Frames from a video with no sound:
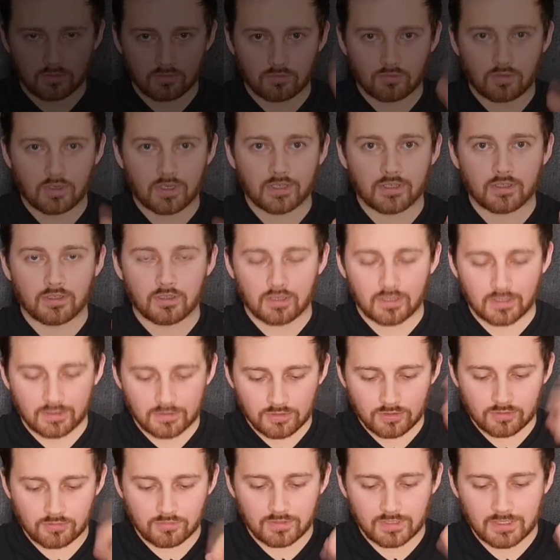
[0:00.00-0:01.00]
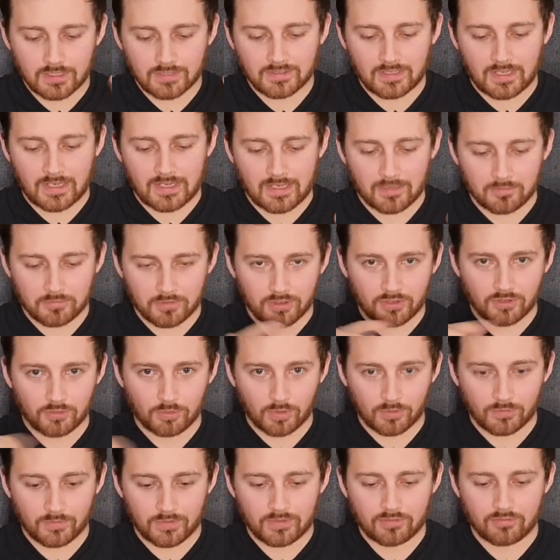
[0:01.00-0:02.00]
Right, I just realized I am going to
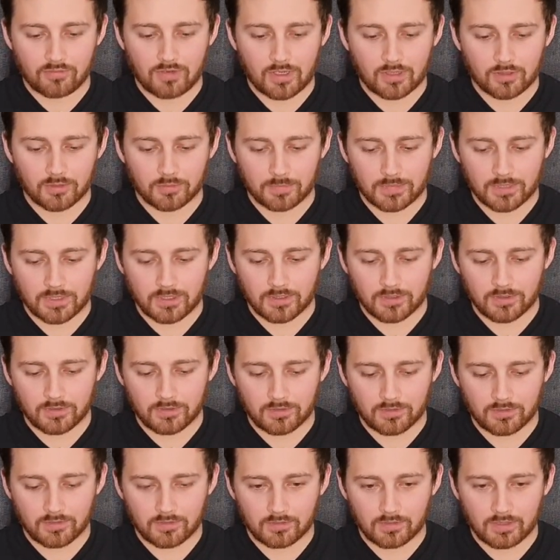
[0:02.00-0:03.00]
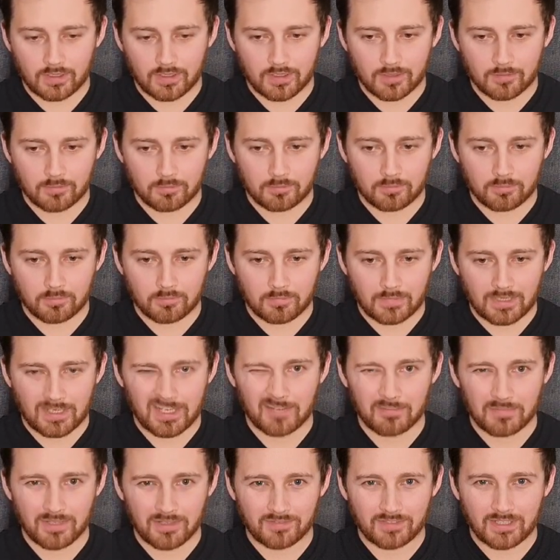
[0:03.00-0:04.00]
swap these around because I
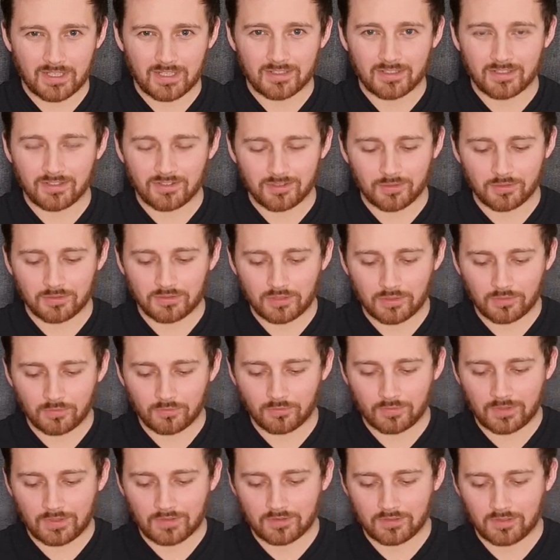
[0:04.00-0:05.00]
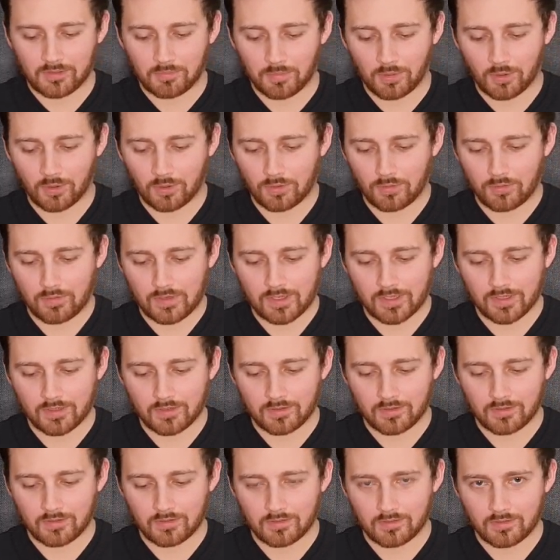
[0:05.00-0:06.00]
am left-handed, so I don't fancy pouring
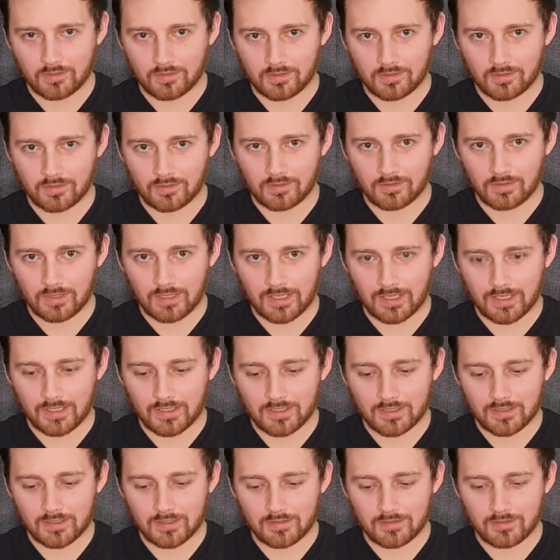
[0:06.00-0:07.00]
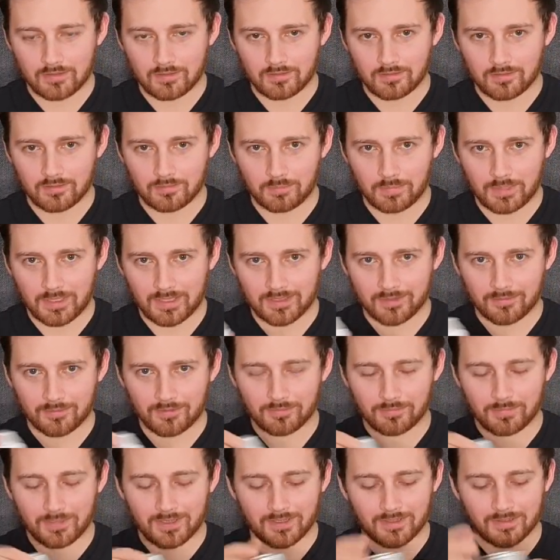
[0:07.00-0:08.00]
a beer
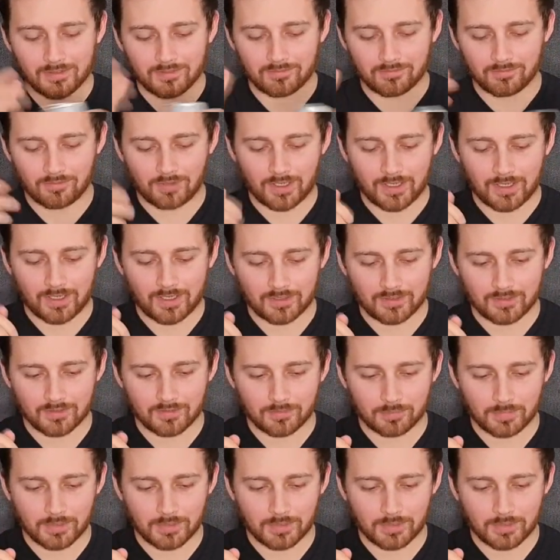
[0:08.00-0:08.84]
with my right hand